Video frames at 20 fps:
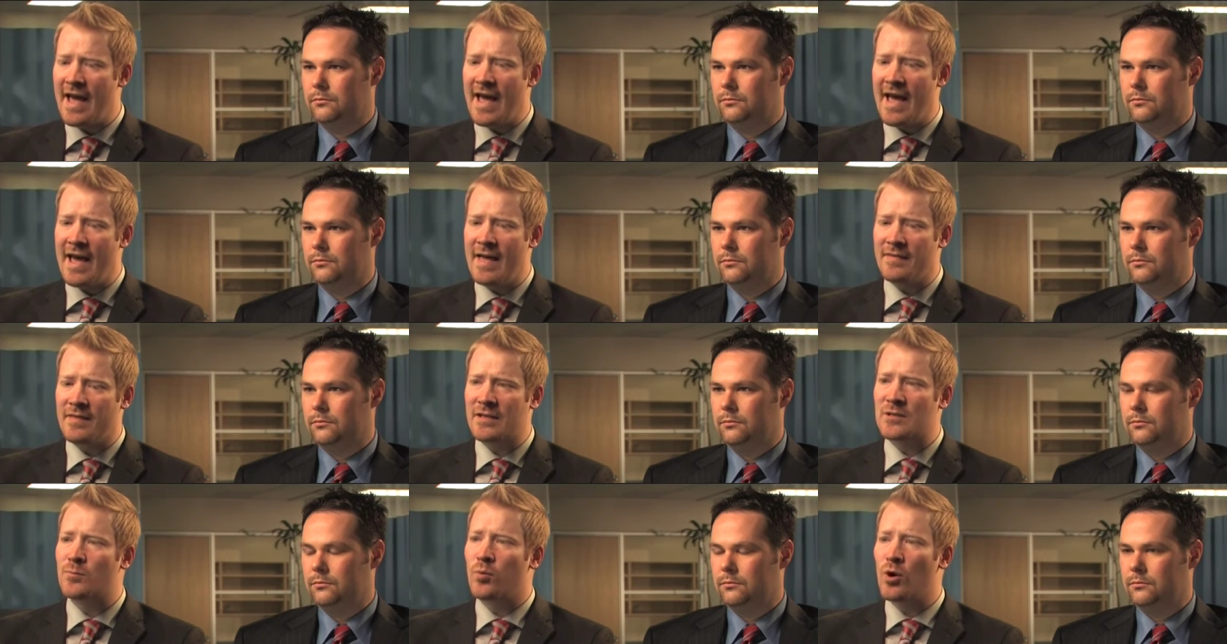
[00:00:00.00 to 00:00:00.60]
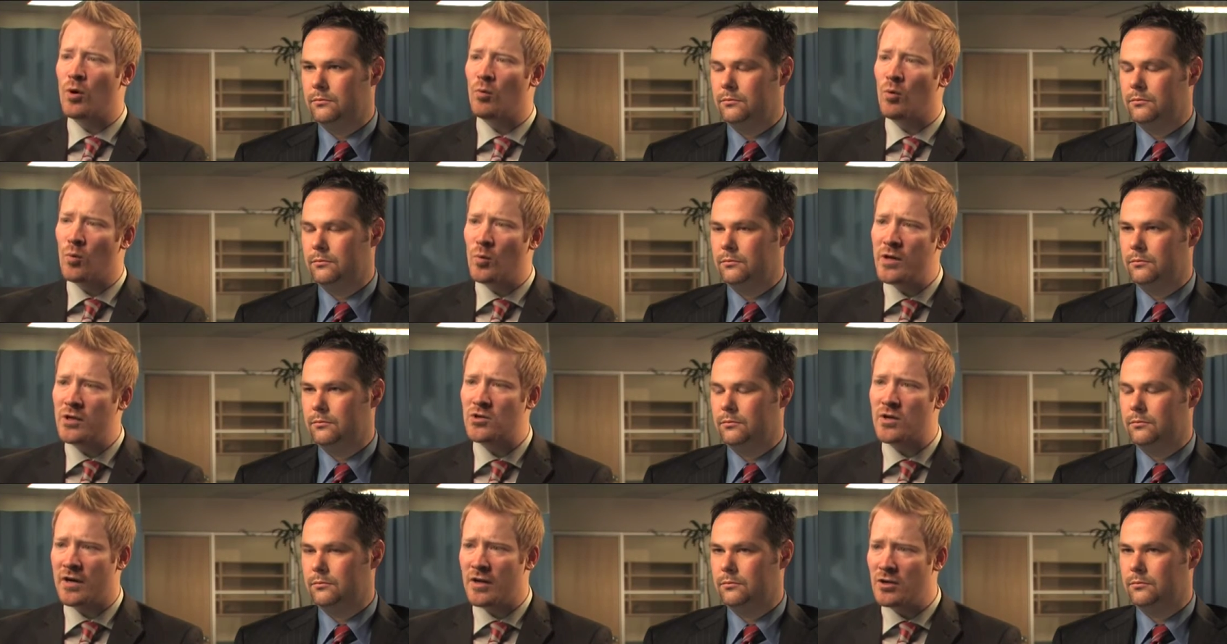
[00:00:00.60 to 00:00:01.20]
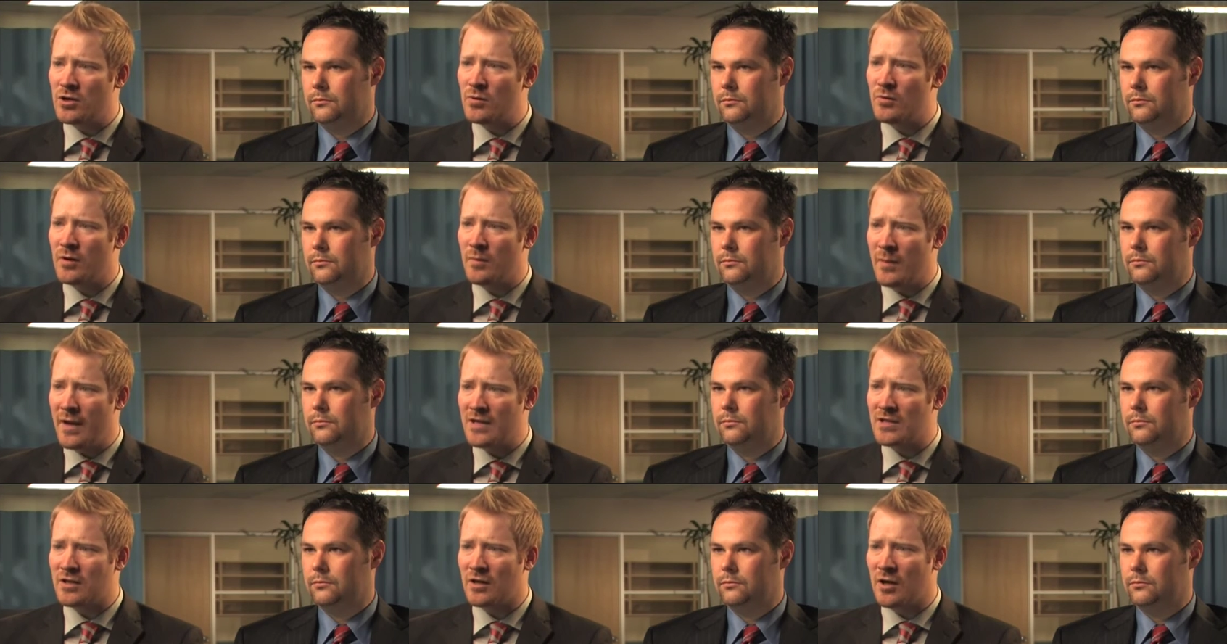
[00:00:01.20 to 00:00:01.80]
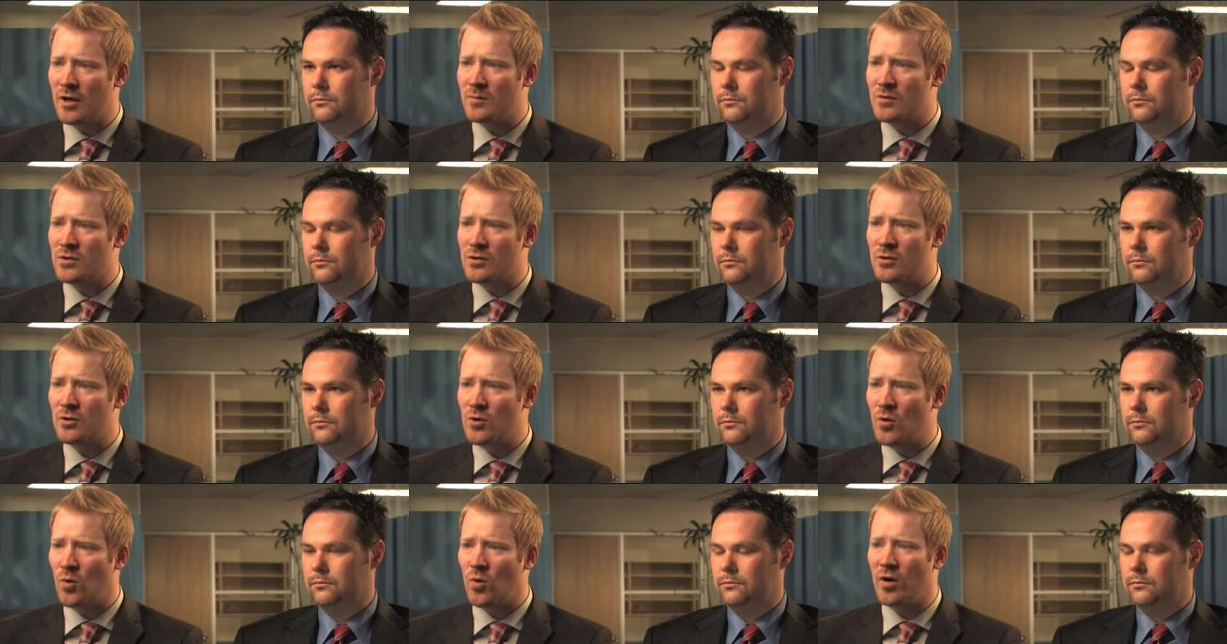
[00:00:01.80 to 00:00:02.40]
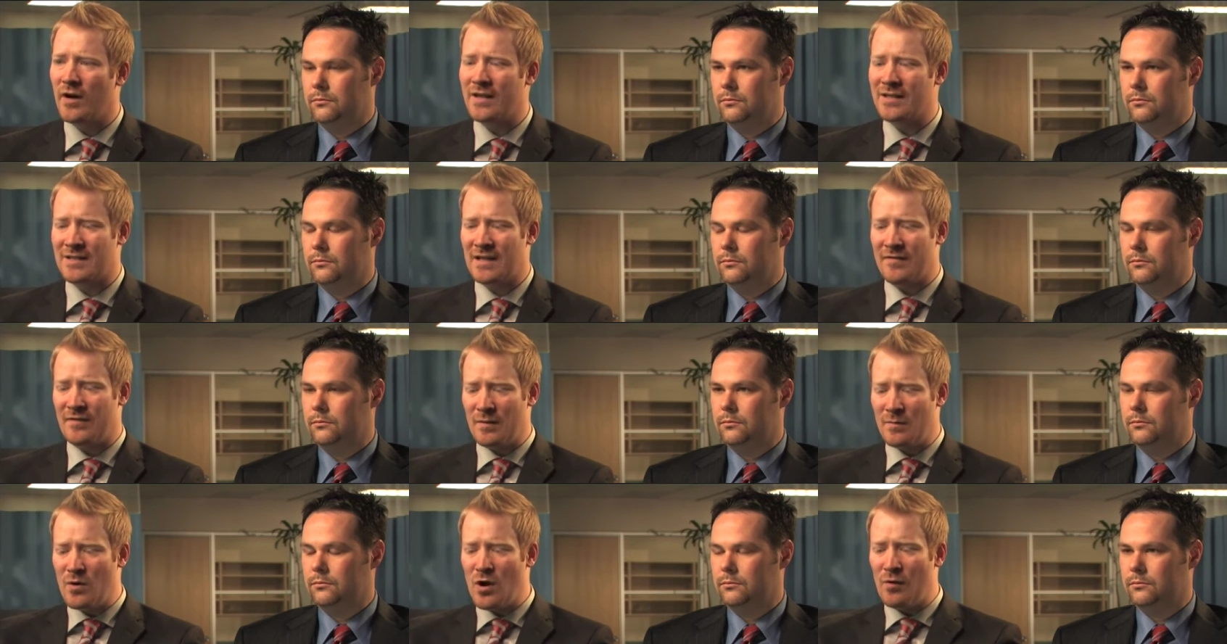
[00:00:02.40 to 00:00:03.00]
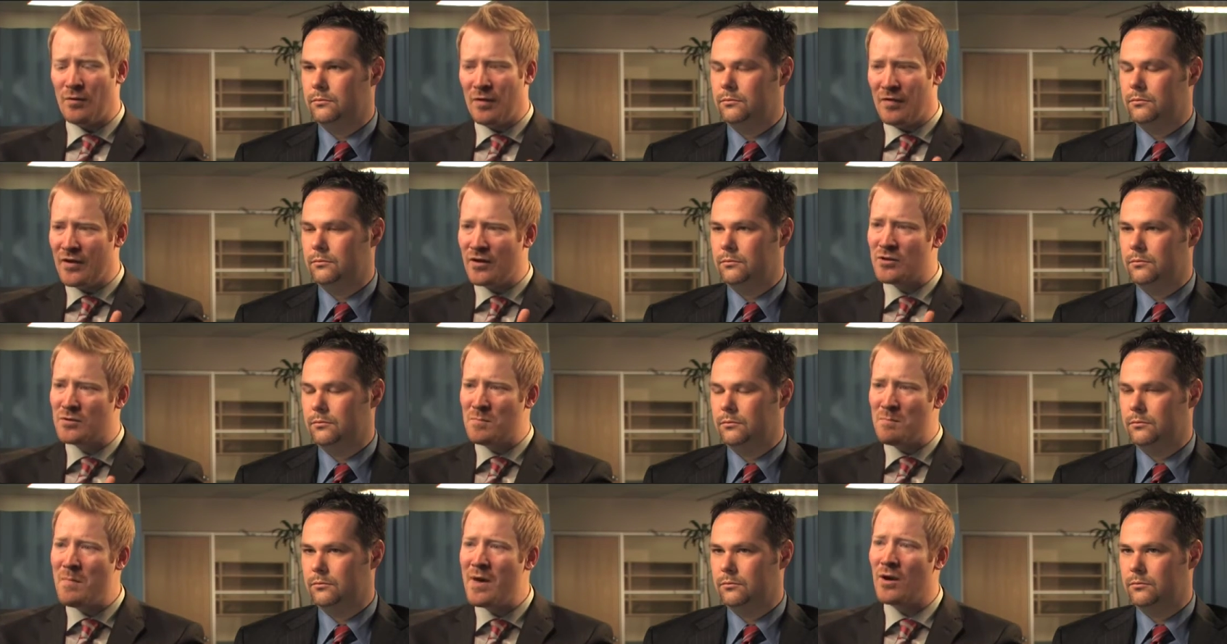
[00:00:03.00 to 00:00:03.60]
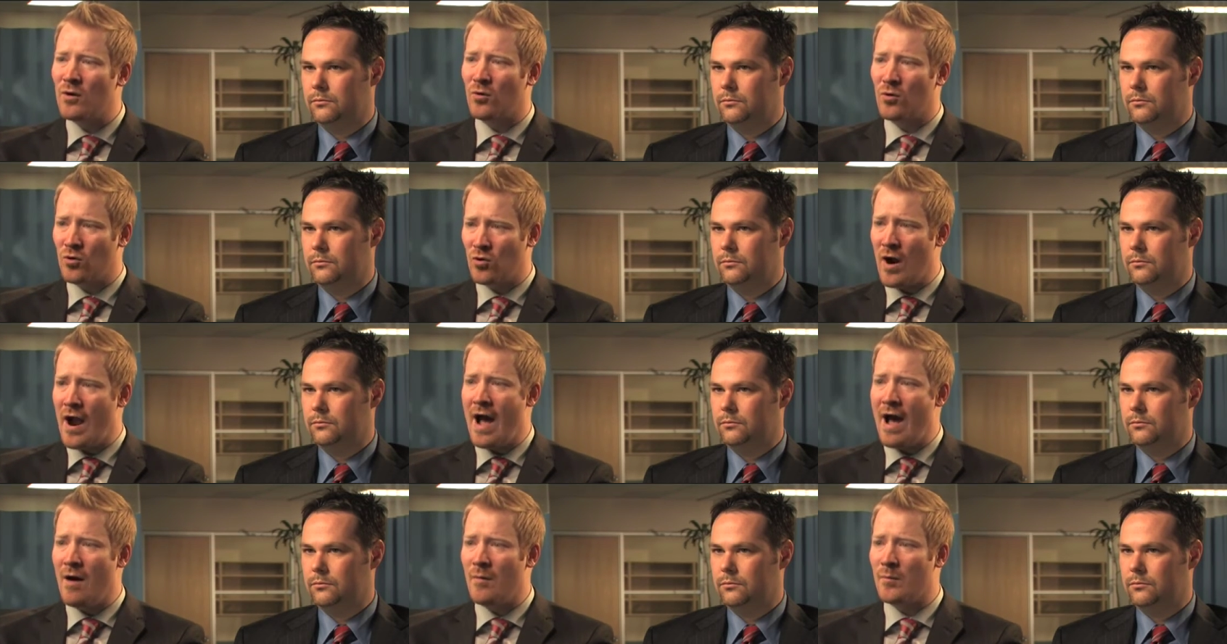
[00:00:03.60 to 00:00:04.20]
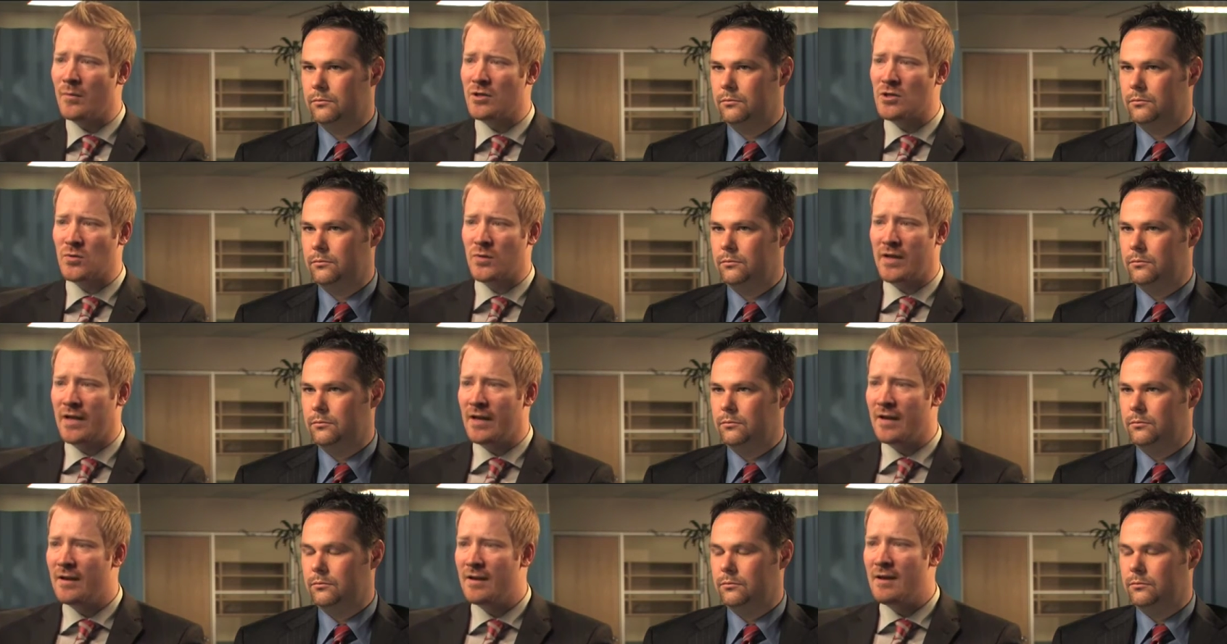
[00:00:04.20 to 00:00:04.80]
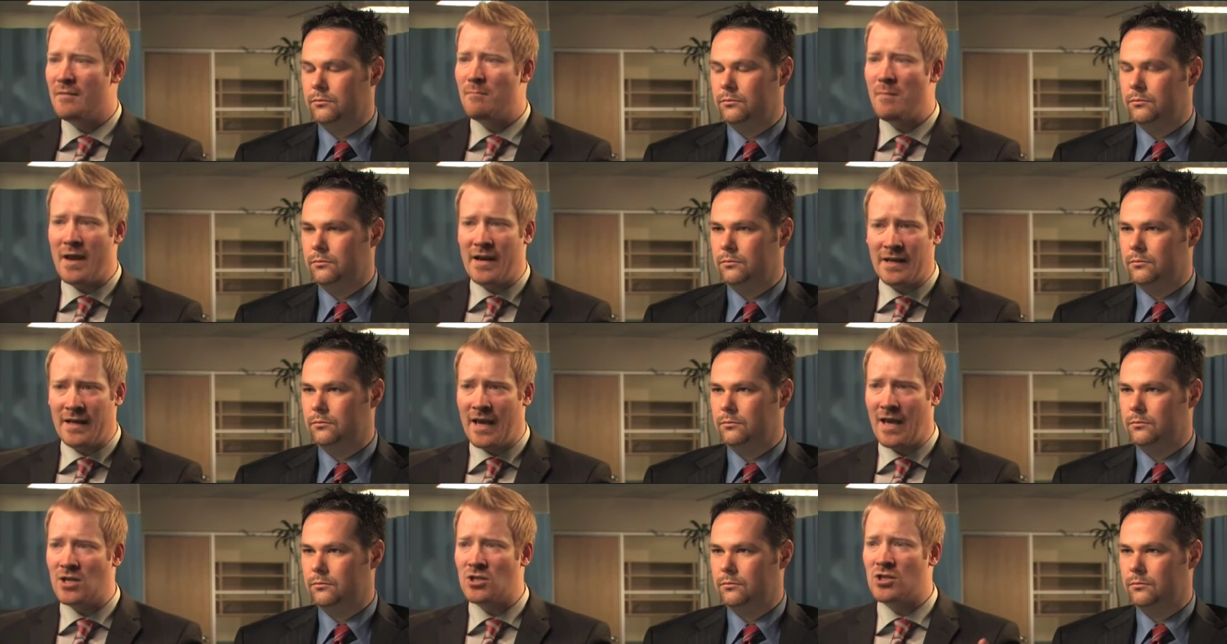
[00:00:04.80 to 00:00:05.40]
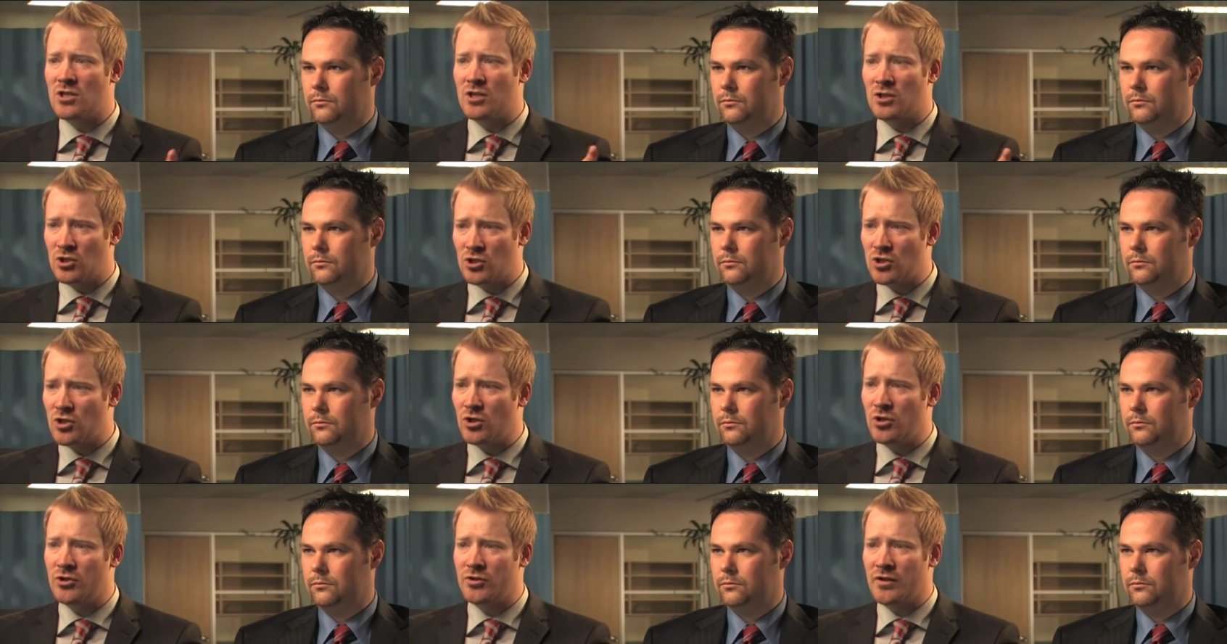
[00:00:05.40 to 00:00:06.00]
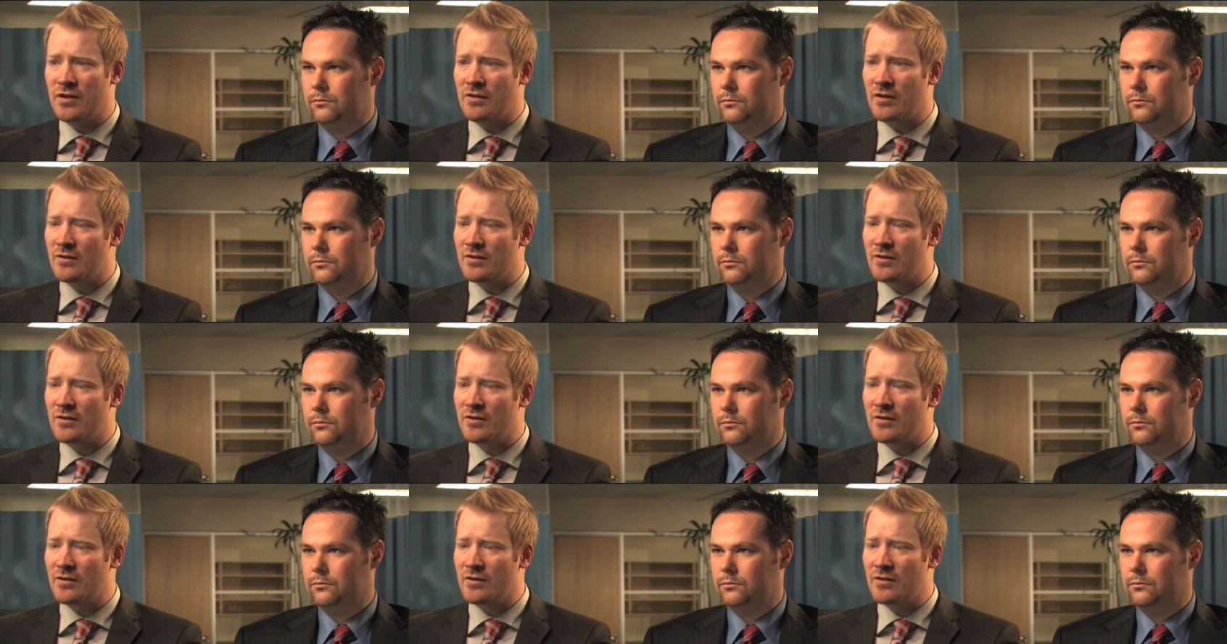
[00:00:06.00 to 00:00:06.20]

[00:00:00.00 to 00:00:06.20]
Speaker 1: At this point, what we try to do when a patient comes to the door is let them know that there's middle ground between medication and surgery.